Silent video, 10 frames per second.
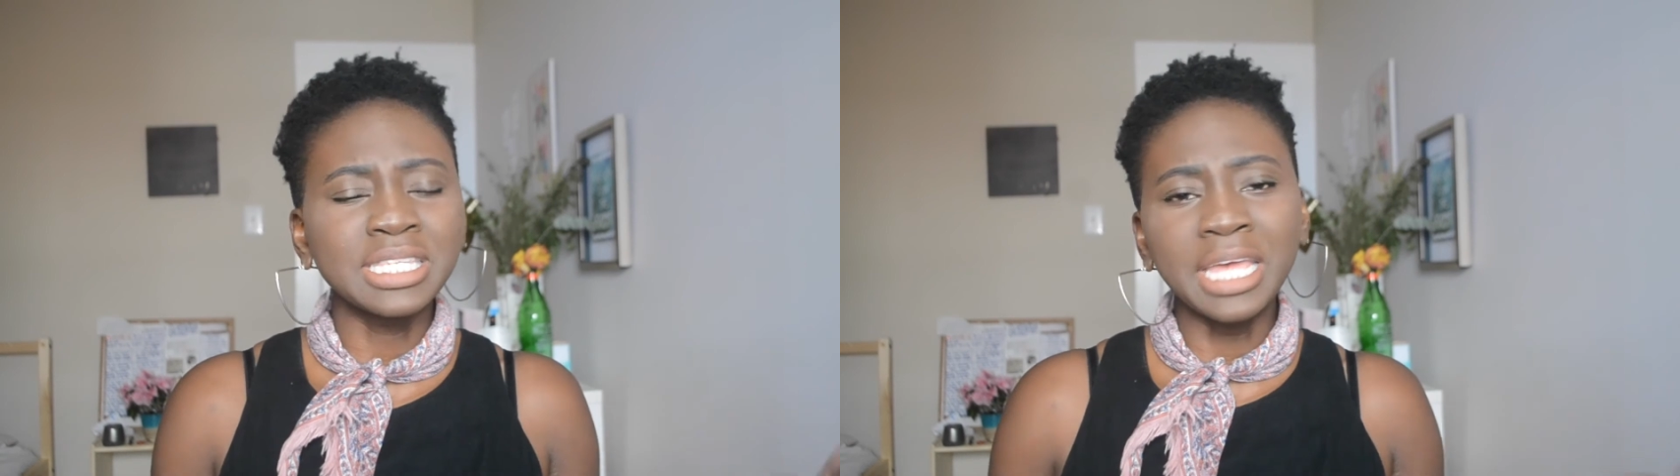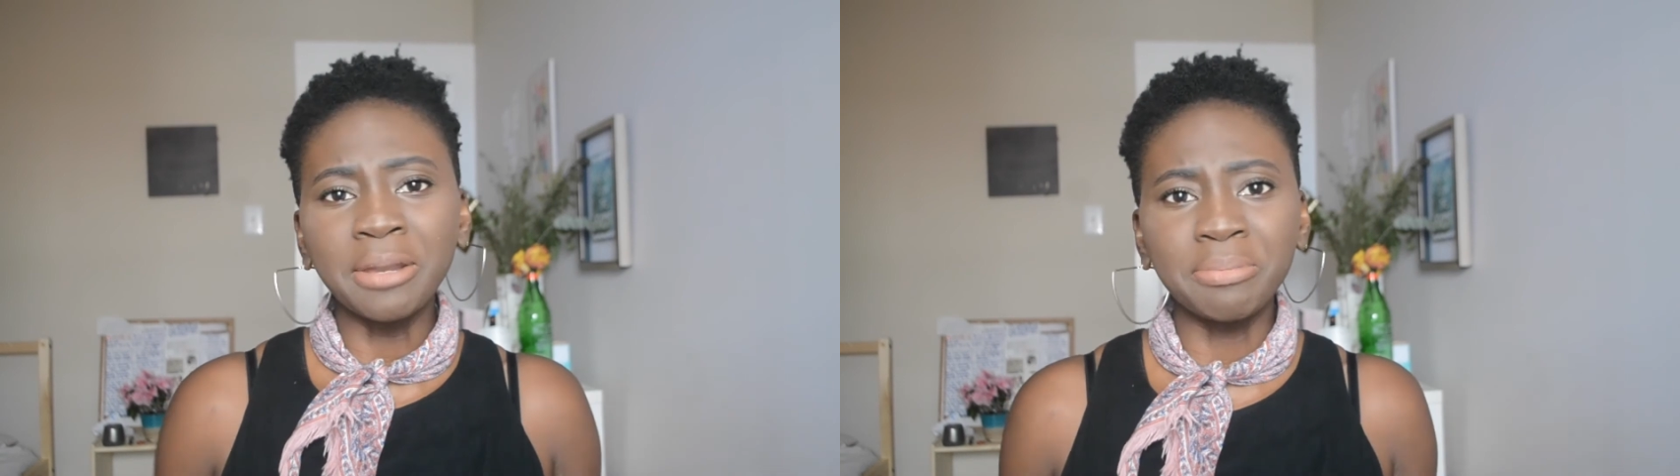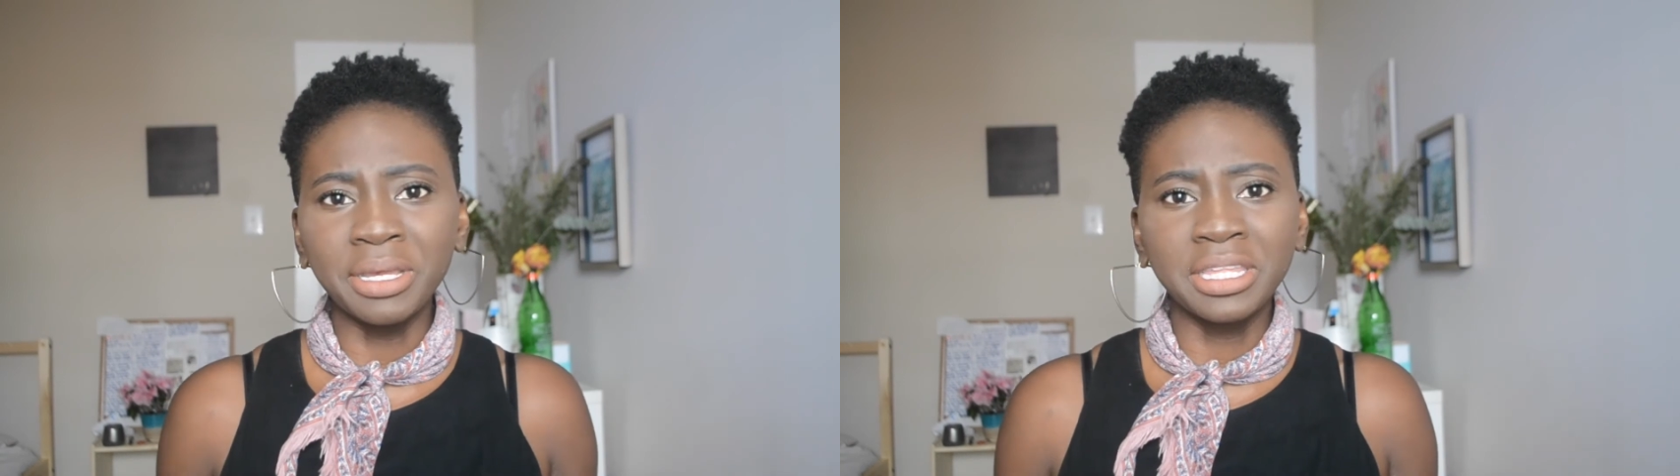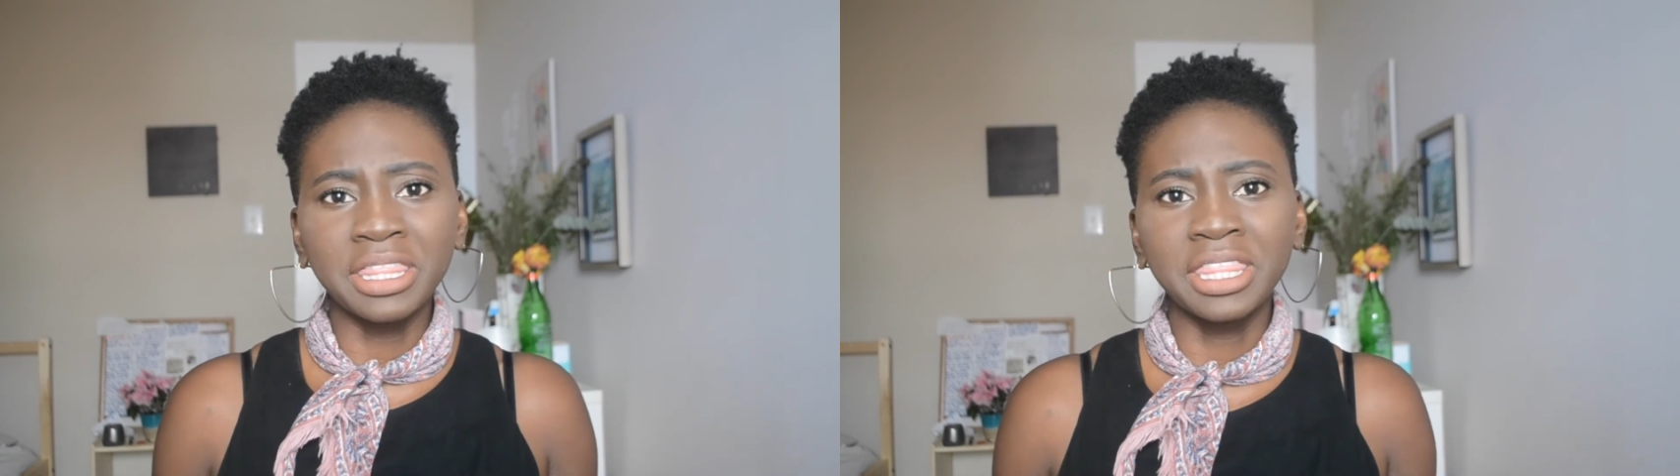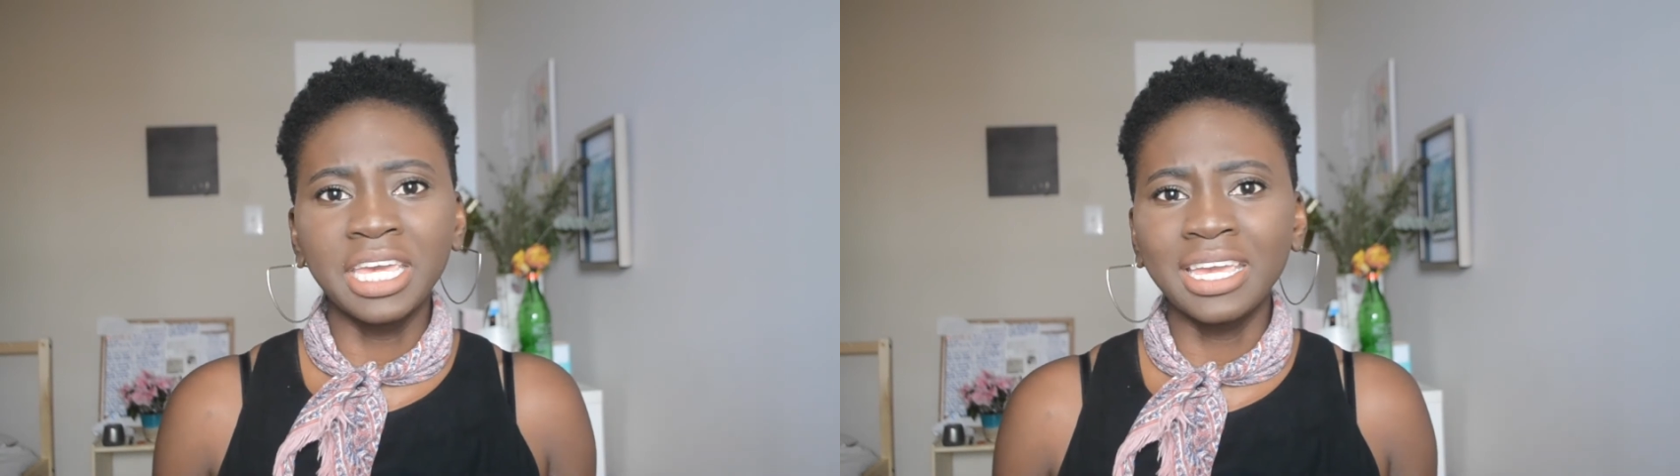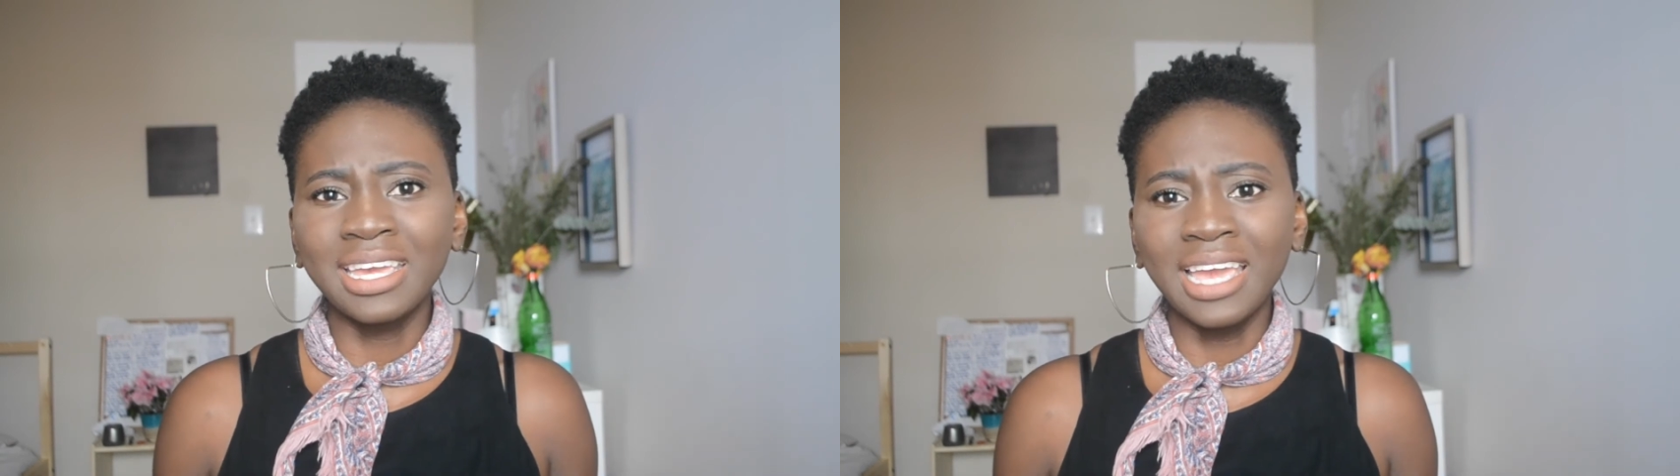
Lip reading: not a big thing